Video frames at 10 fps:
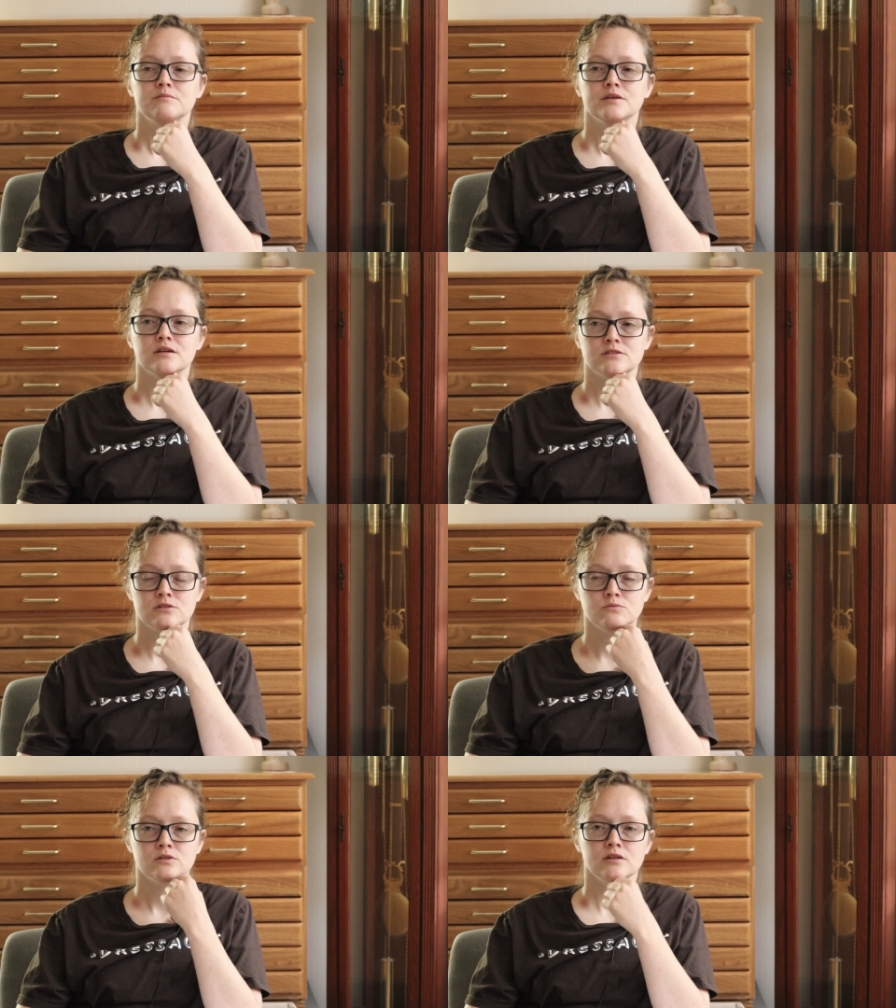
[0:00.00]
because
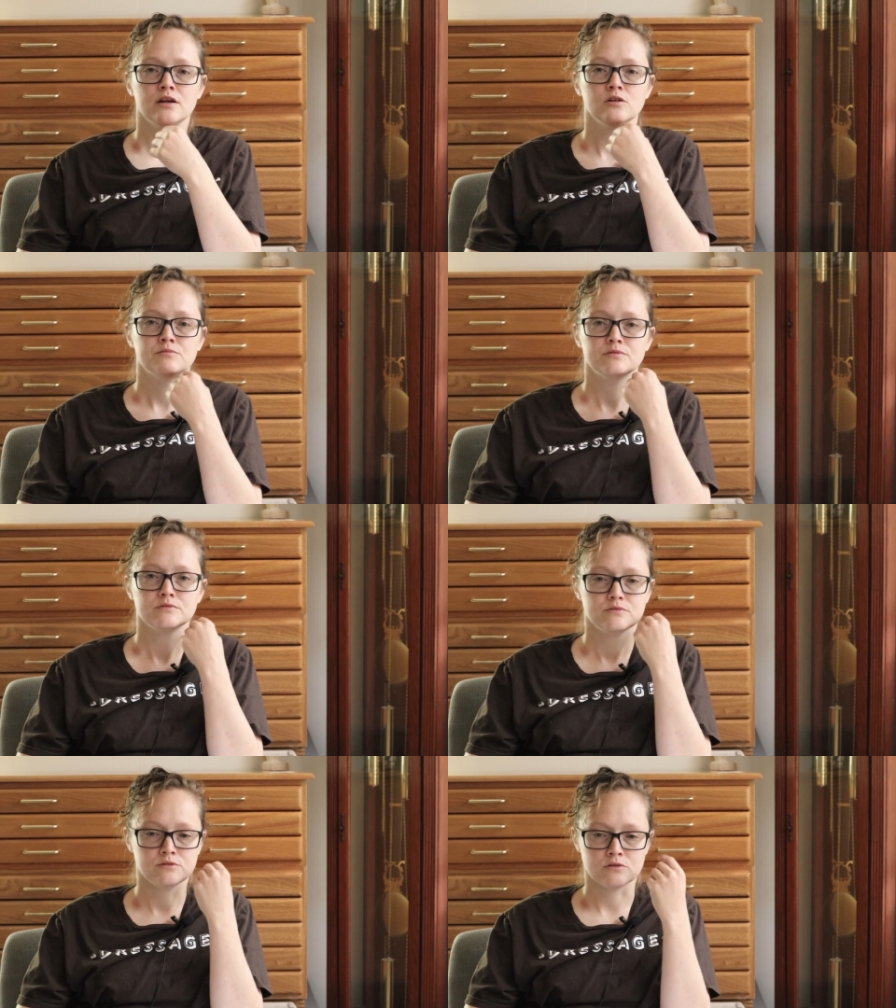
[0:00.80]
it will help
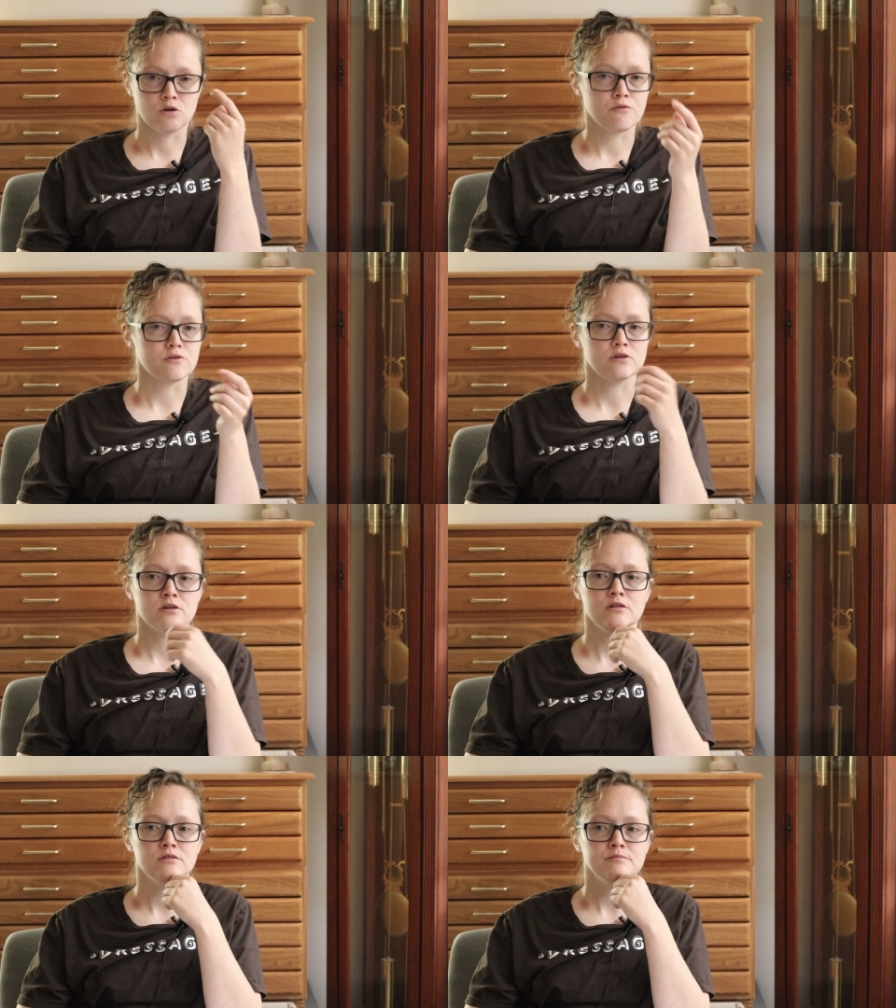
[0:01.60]
your
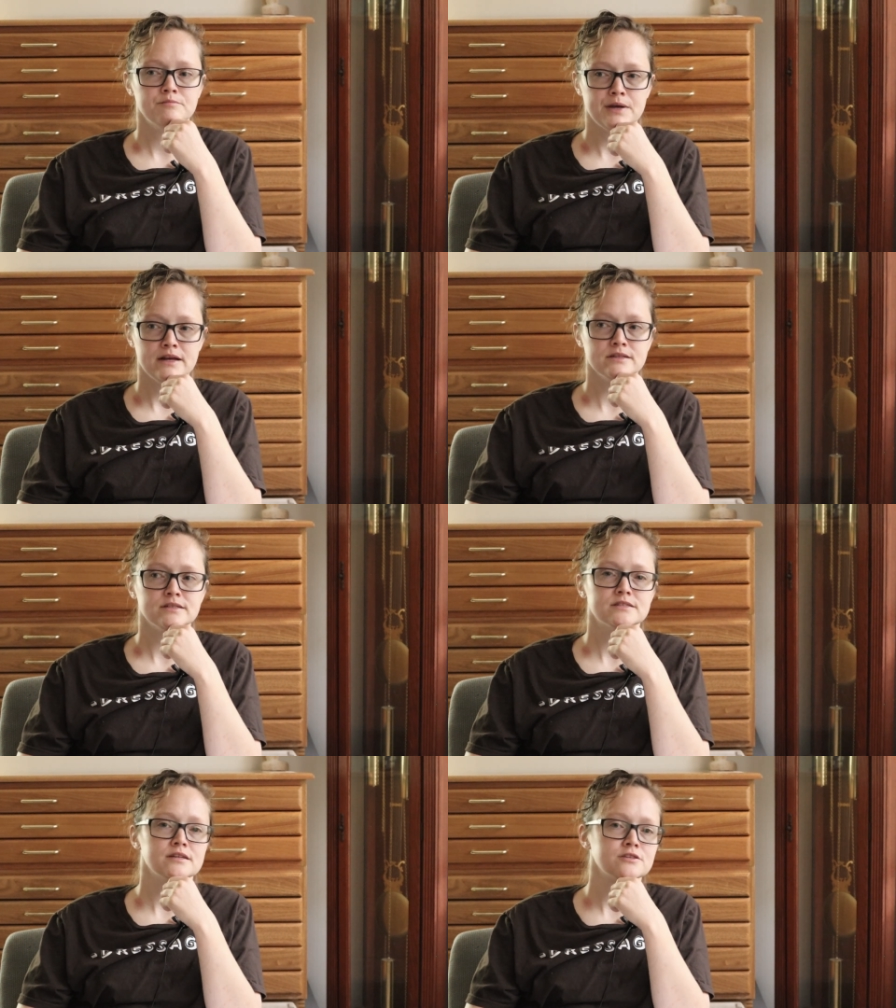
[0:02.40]
overall
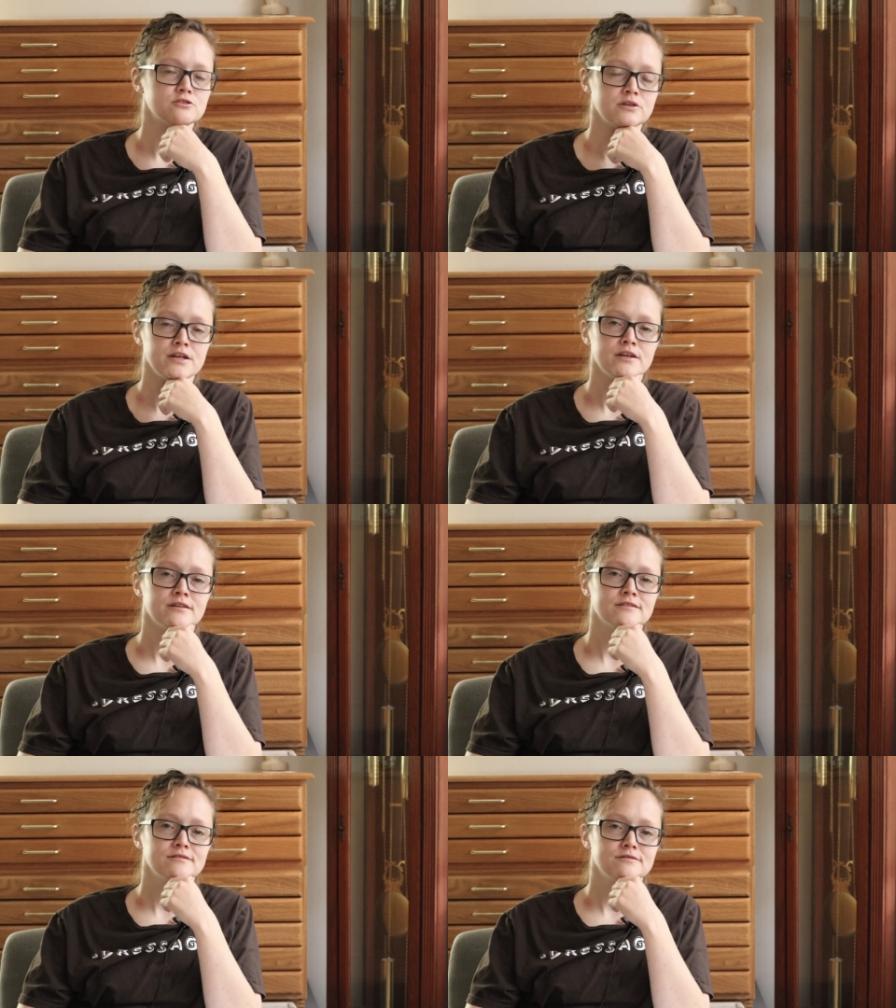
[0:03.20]
balance in
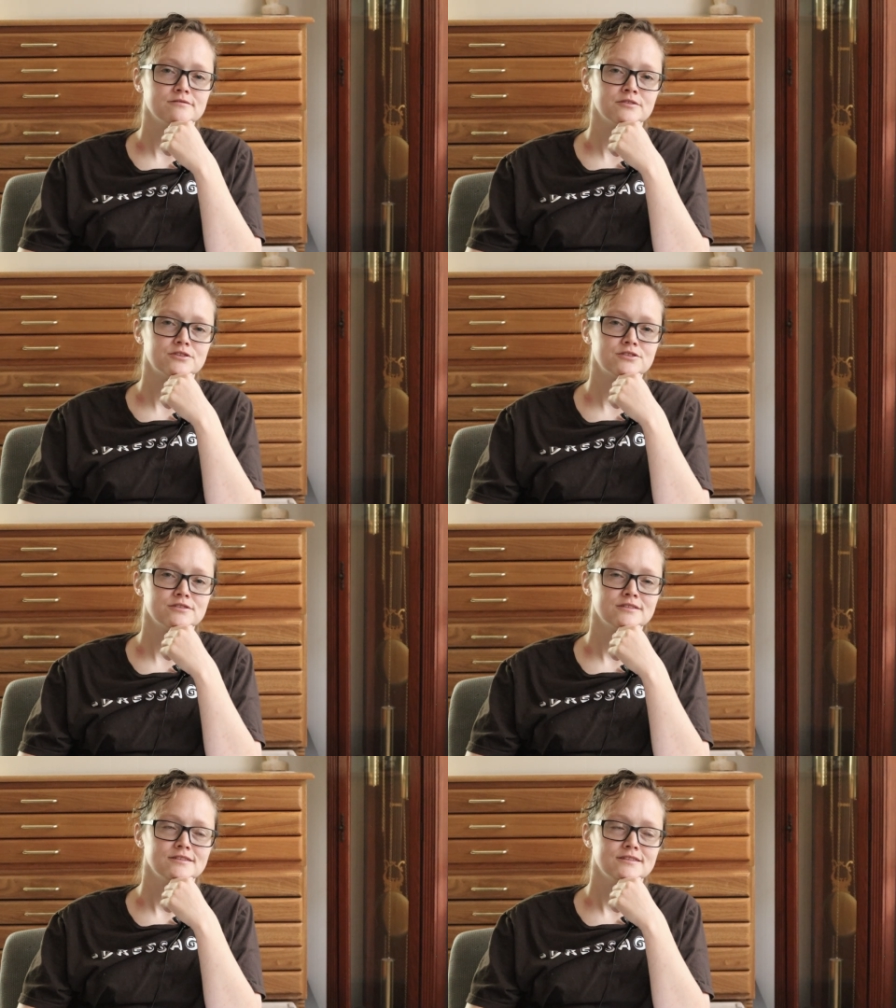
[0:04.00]
training, which
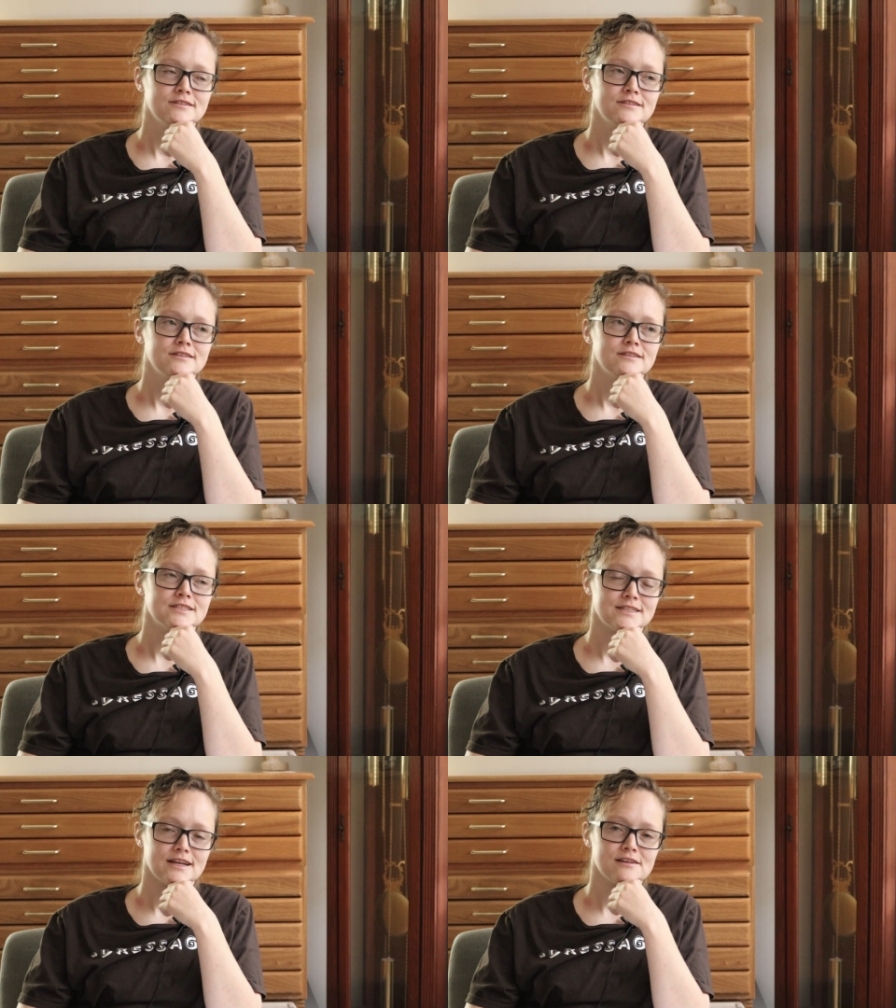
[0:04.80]

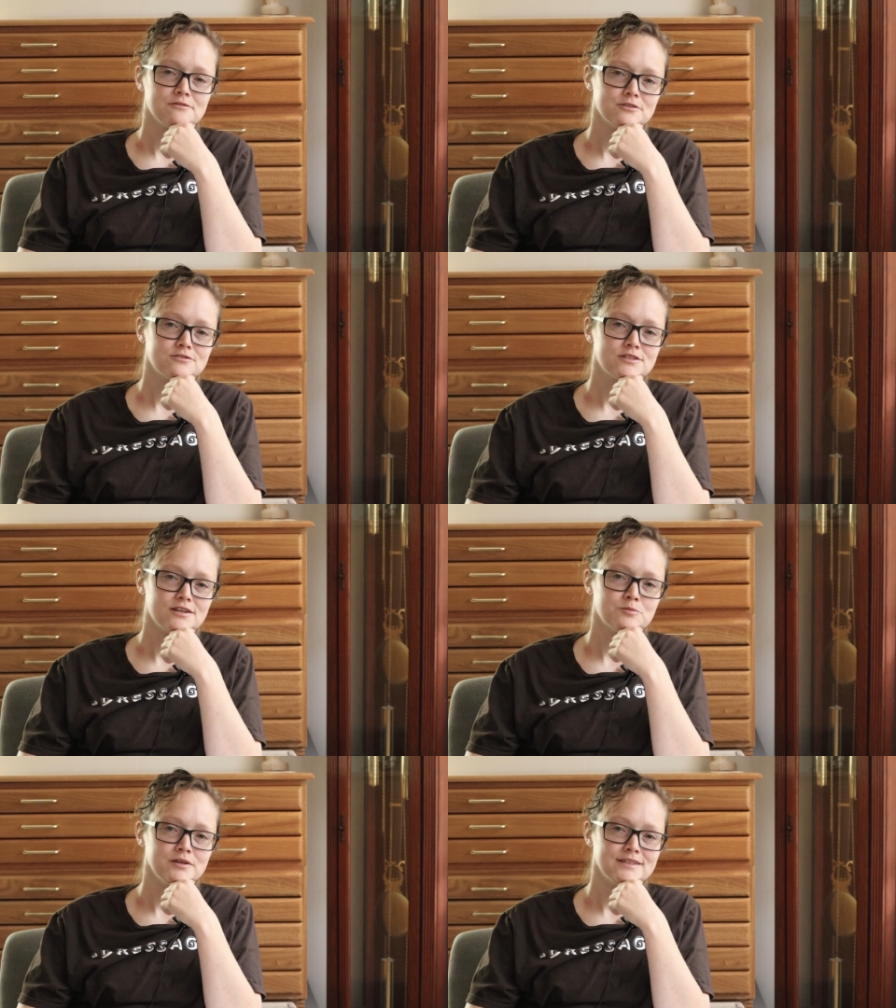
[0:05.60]
is exactly what
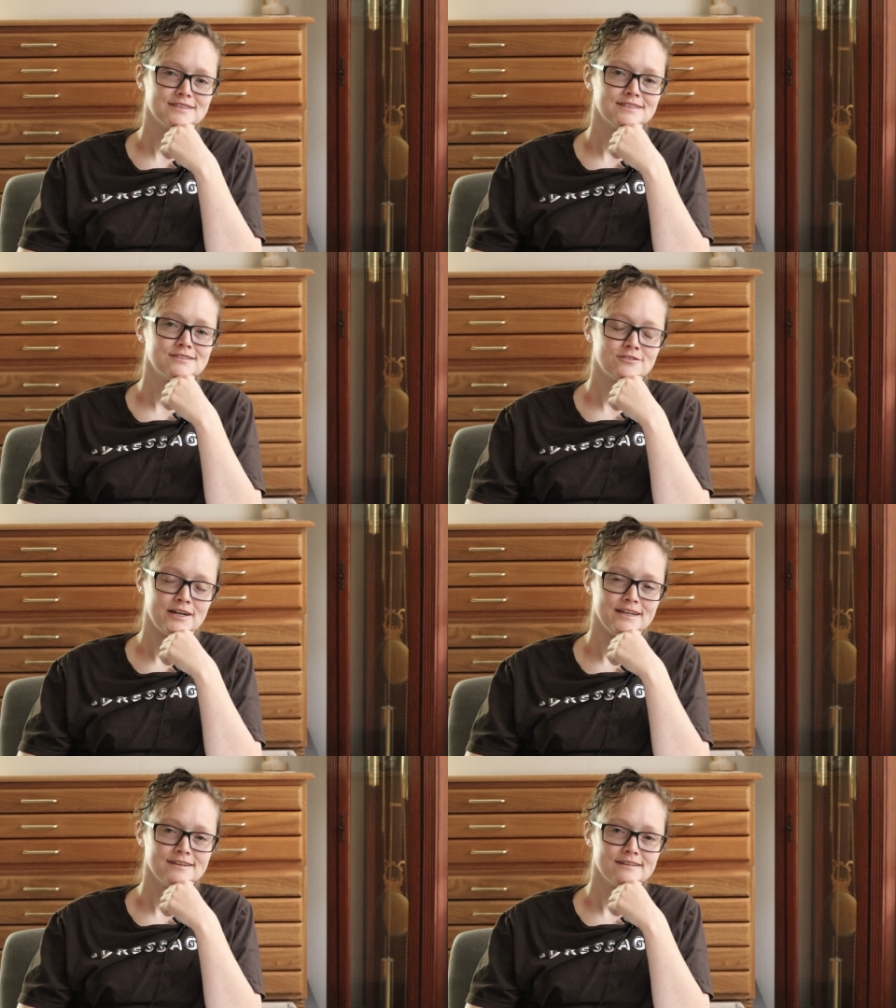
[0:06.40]
dressage means, is
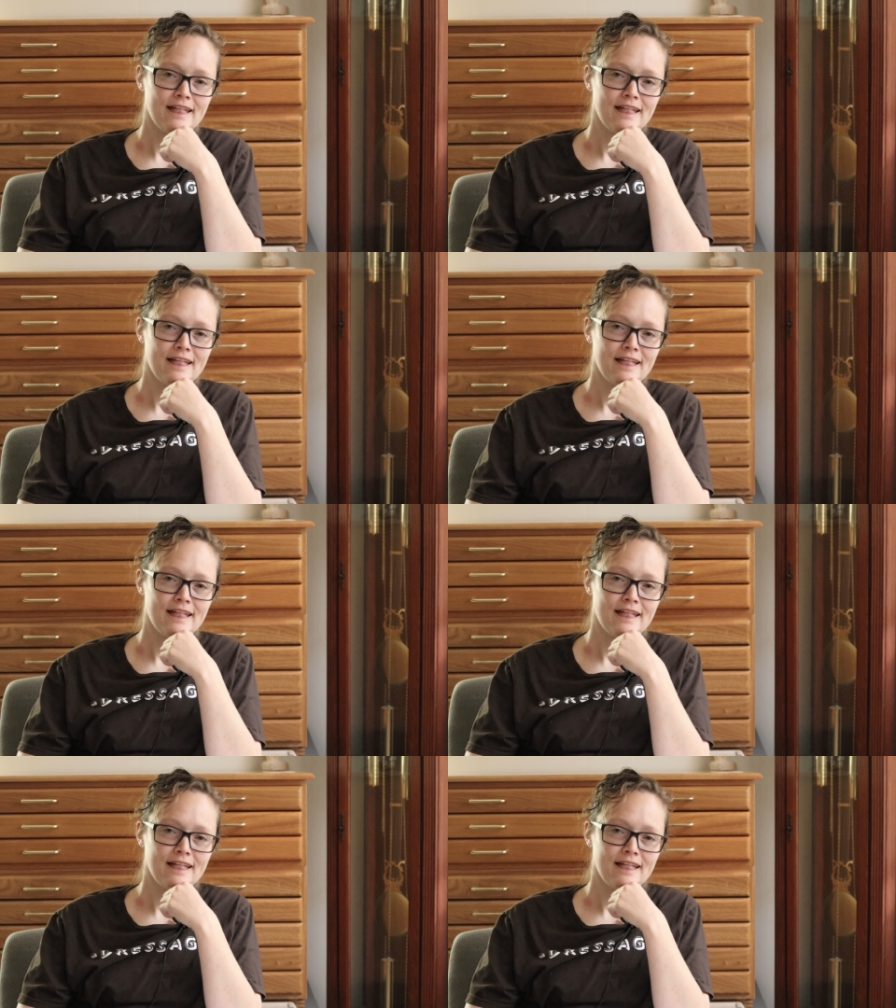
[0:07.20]
training.